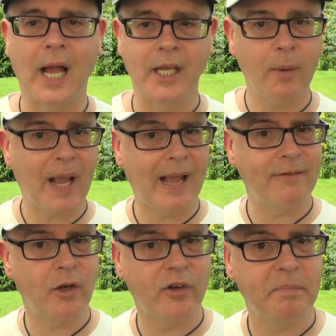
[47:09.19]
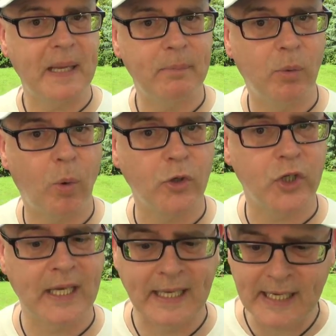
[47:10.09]
I know I have a lot of people
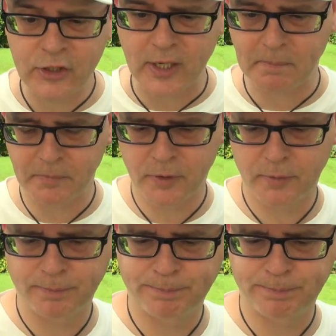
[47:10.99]
watching in Egypt.